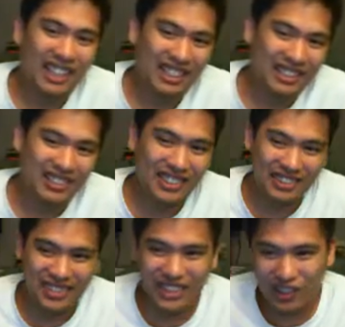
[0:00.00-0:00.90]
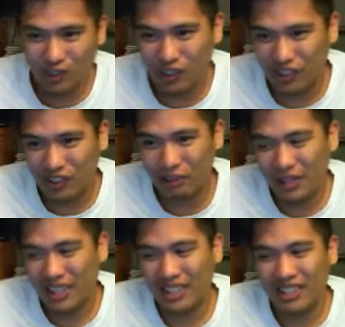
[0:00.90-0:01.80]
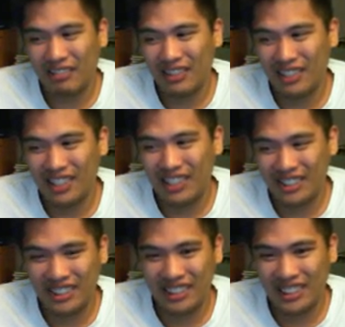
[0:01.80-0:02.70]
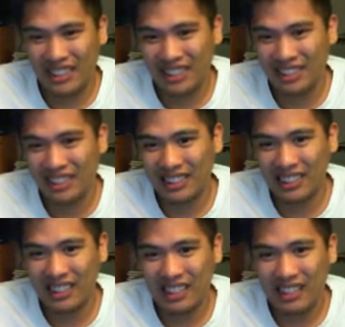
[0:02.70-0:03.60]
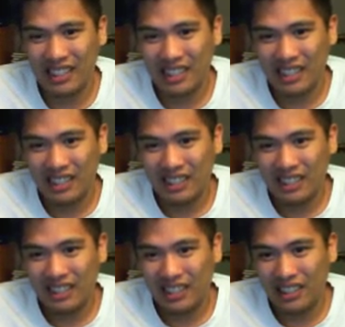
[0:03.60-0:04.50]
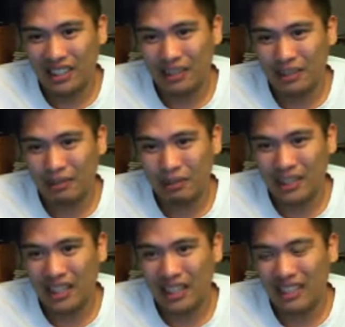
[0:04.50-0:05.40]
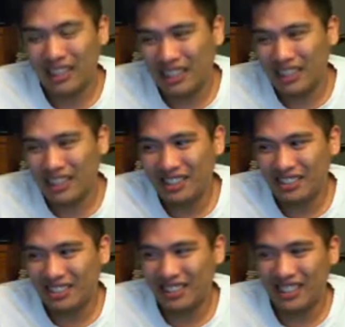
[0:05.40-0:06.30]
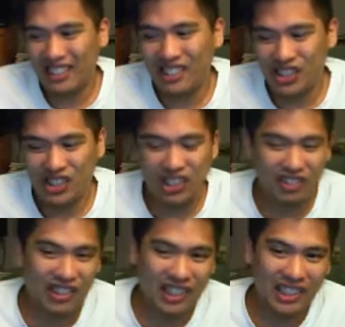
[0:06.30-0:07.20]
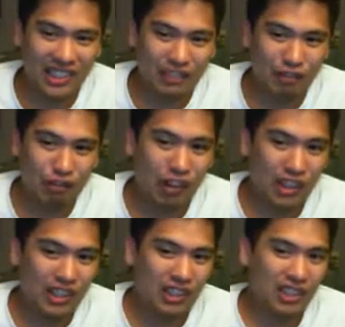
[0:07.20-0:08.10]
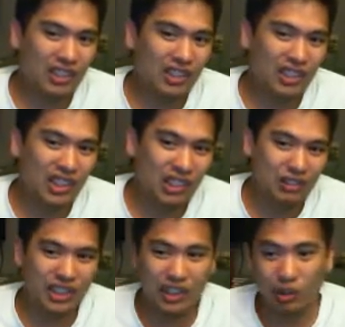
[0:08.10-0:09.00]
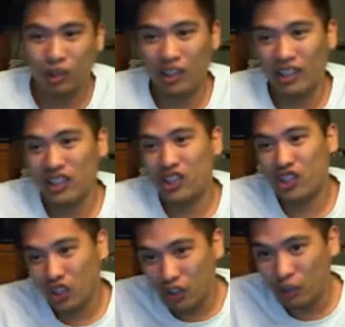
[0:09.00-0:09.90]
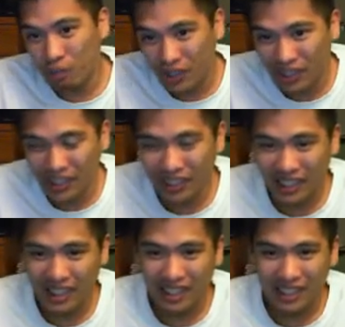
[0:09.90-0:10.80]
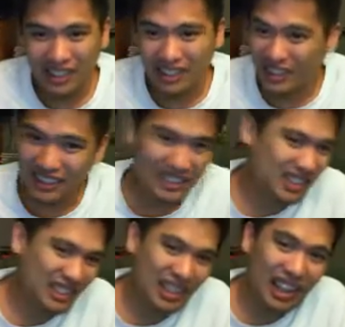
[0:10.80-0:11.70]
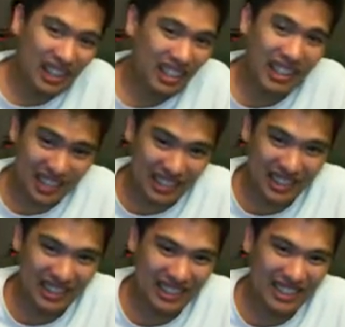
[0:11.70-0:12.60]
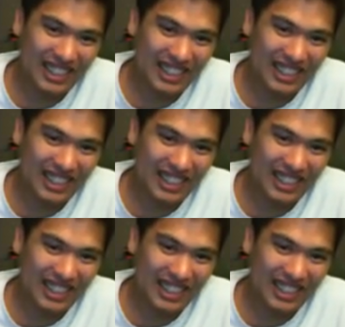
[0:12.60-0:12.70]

I know UFC quality means different things these days, you know, but I think there's a general idea of what UFC quality should be. This is not it.